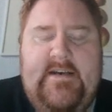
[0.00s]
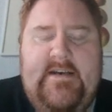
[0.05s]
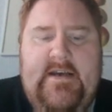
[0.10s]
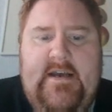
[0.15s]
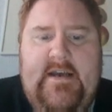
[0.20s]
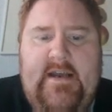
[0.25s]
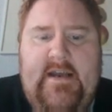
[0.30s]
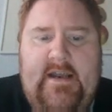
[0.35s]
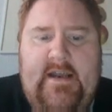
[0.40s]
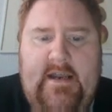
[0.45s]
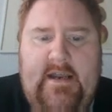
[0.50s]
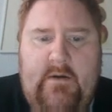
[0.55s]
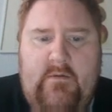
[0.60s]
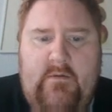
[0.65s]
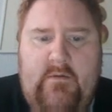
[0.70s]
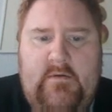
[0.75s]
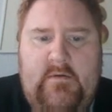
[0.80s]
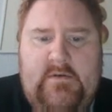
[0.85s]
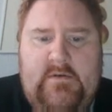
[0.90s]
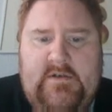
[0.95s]
equals or
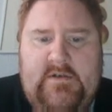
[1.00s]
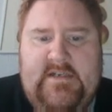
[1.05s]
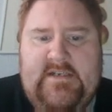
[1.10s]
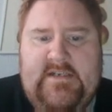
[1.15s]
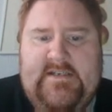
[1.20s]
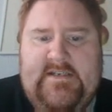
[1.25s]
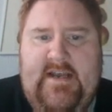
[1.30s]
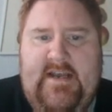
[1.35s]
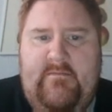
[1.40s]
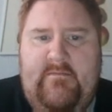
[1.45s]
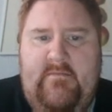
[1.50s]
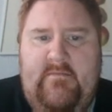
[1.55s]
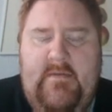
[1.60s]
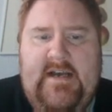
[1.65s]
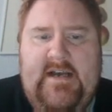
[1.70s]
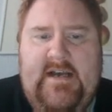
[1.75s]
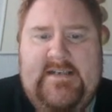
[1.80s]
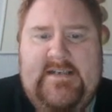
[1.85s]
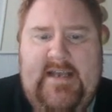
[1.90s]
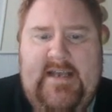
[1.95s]
is the same as
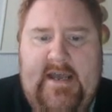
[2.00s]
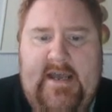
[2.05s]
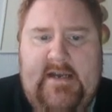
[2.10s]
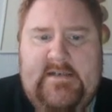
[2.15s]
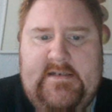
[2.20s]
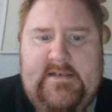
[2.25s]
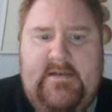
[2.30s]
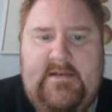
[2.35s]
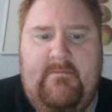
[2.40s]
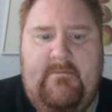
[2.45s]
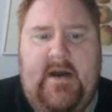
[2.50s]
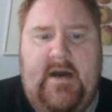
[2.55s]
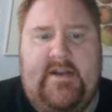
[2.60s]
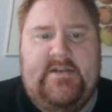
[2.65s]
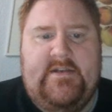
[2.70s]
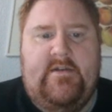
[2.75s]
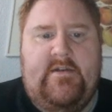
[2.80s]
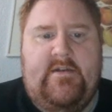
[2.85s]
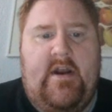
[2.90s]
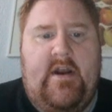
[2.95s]
x minus 3.
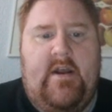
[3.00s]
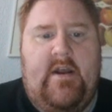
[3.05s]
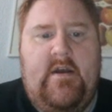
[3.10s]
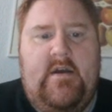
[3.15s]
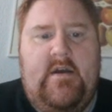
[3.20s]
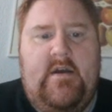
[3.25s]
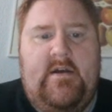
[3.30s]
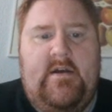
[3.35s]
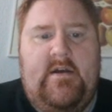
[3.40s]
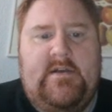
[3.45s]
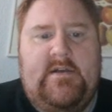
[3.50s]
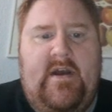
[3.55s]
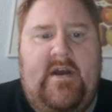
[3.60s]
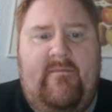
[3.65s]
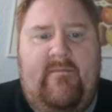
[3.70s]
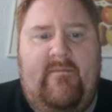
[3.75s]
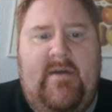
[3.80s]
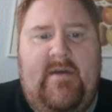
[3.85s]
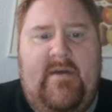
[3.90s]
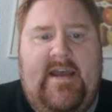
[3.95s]
So I have my
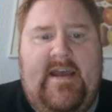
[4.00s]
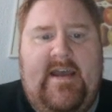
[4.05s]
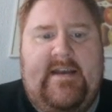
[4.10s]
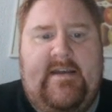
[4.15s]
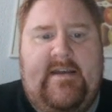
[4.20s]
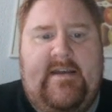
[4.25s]
18.